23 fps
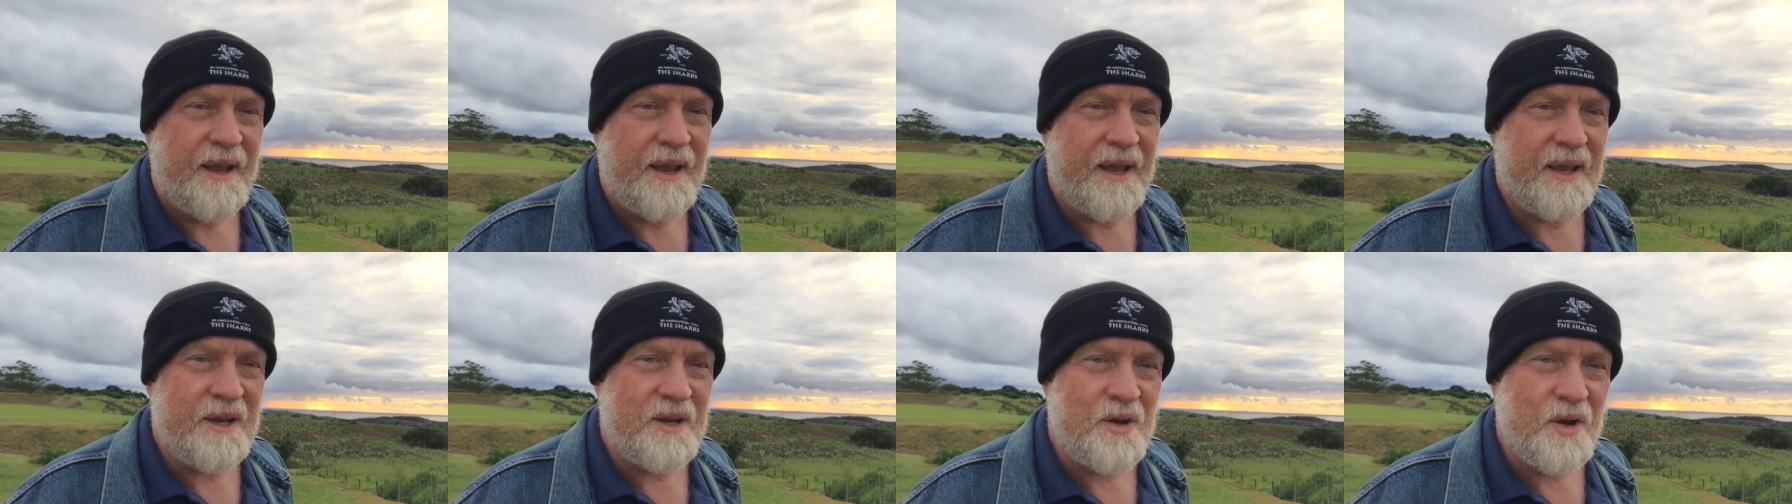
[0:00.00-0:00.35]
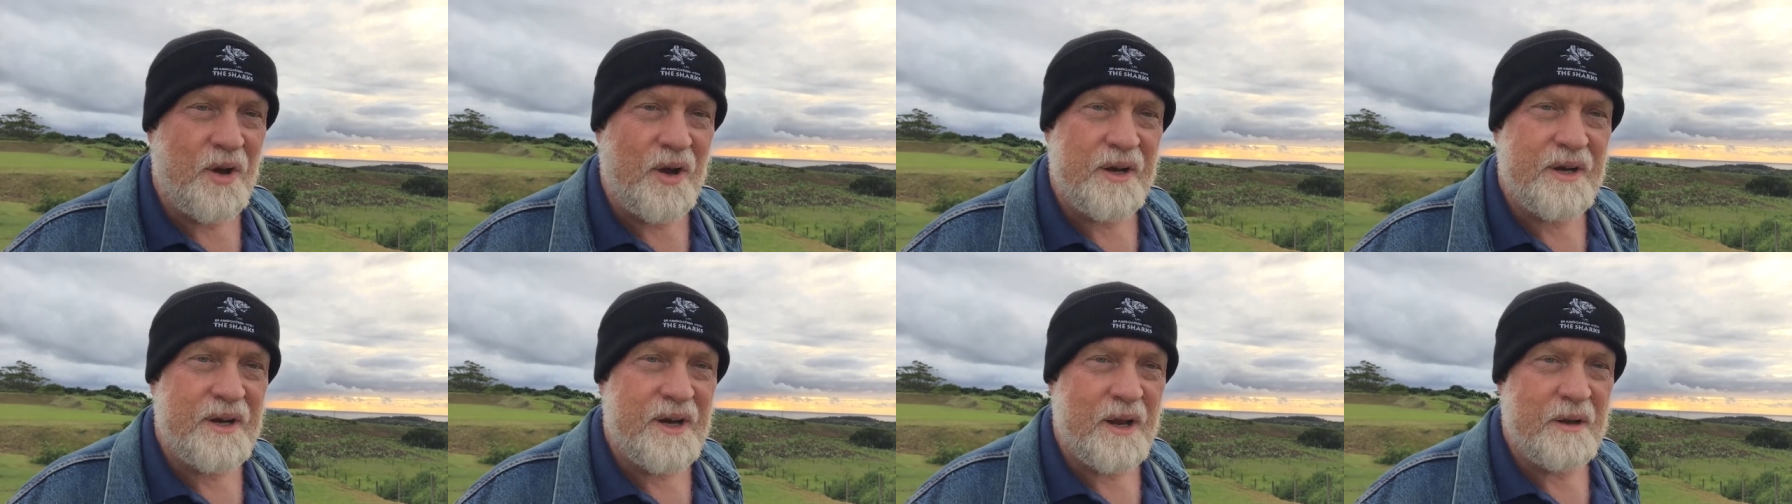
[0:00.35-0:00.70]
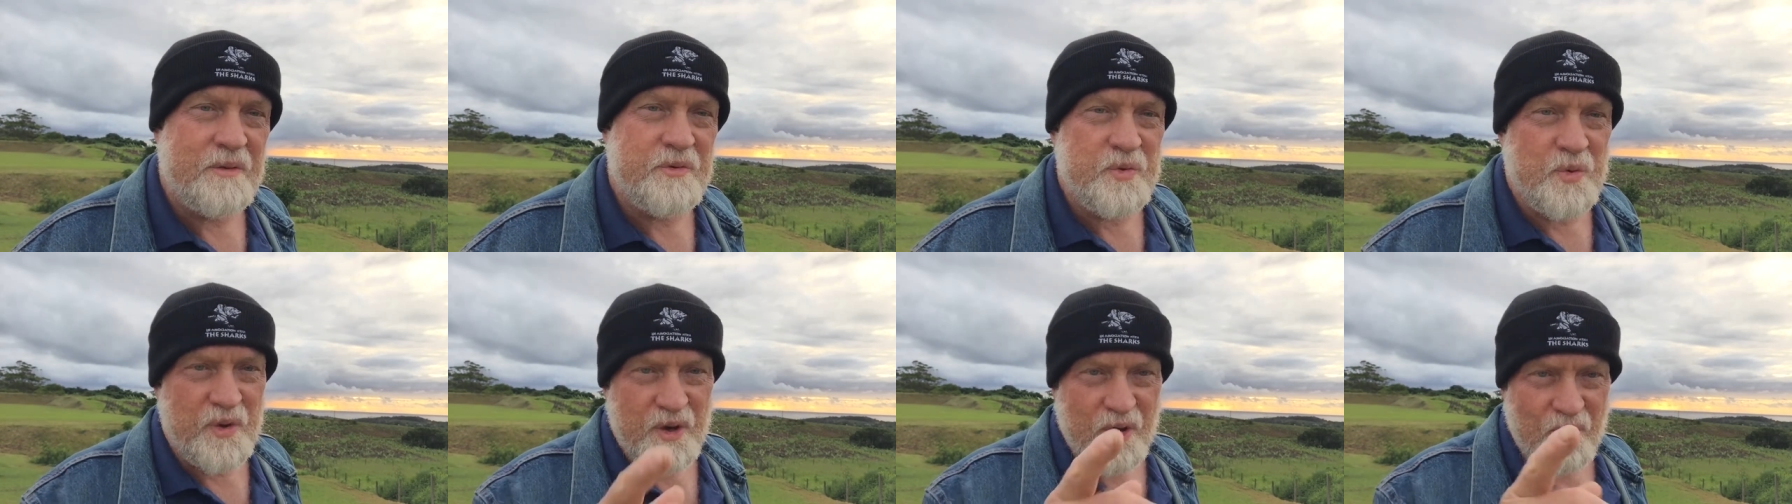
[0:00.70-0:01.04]
And God
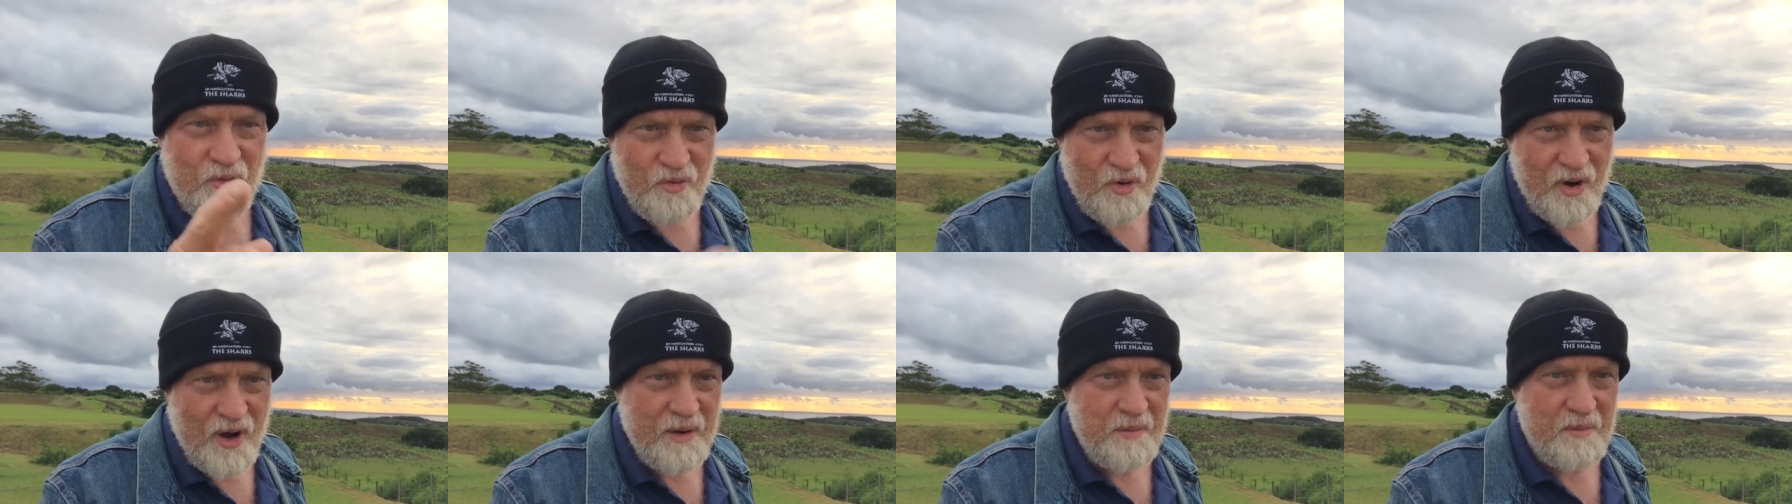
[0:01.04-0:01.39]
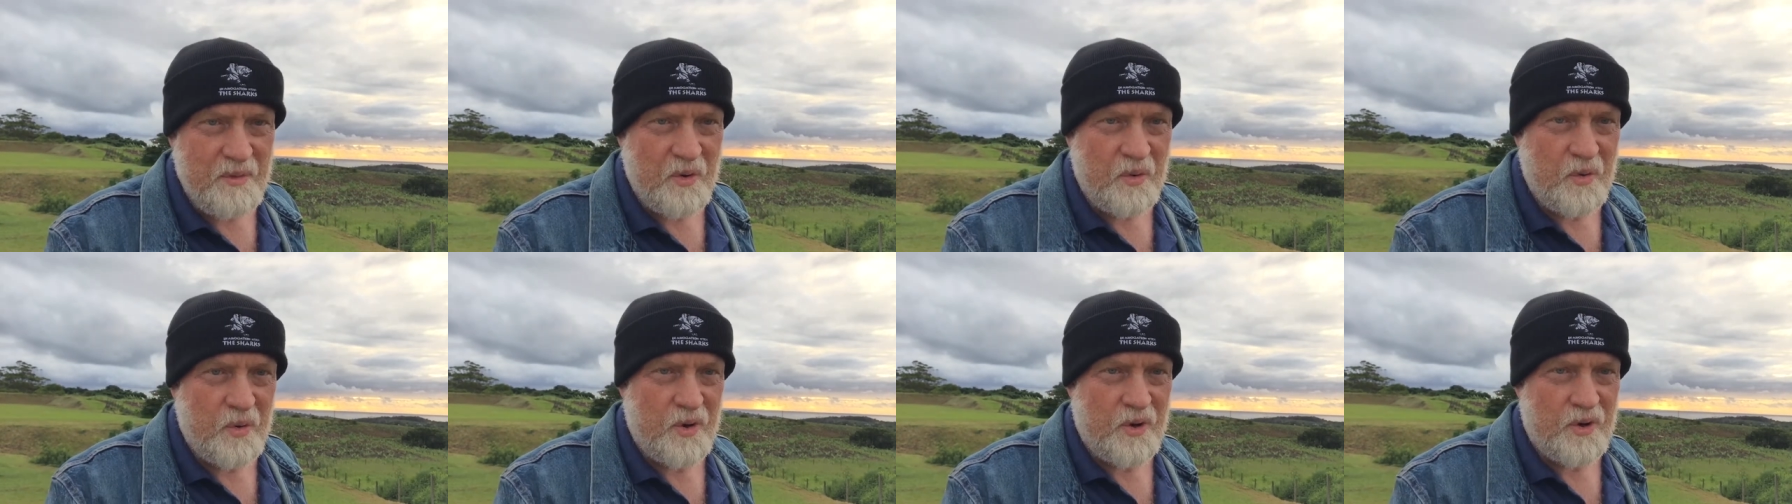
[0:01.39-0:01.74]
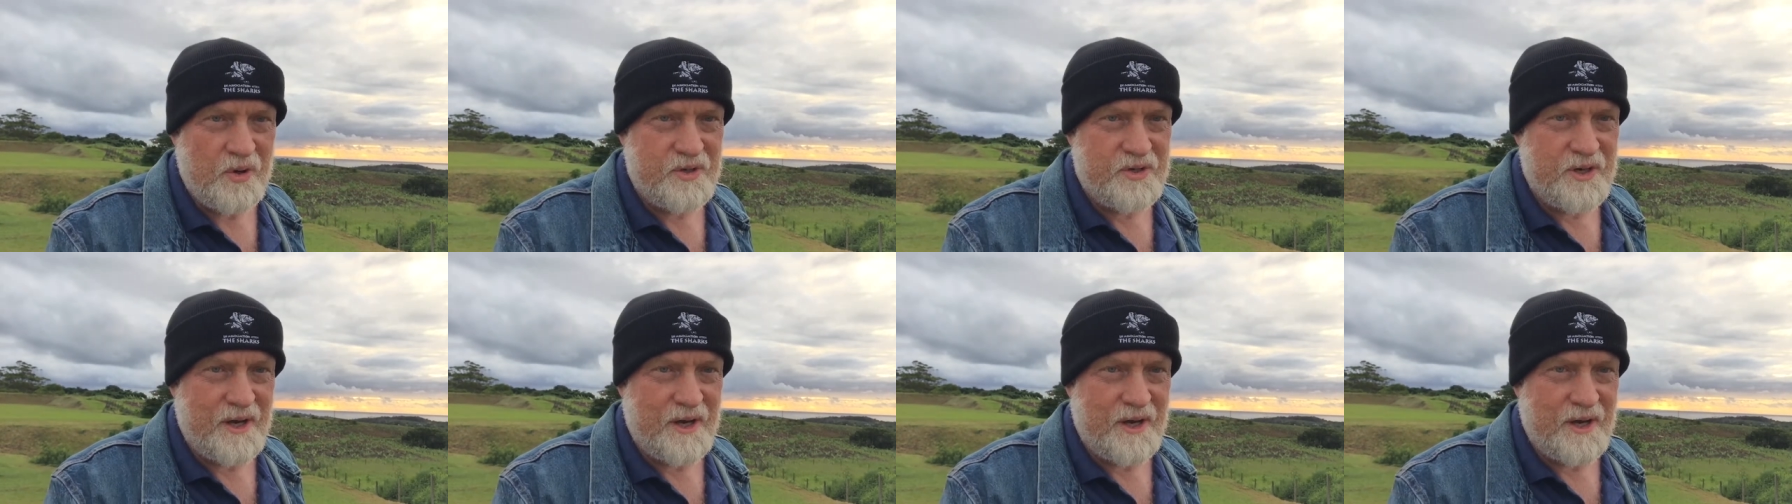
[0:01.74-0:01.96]
comes with a Rhema word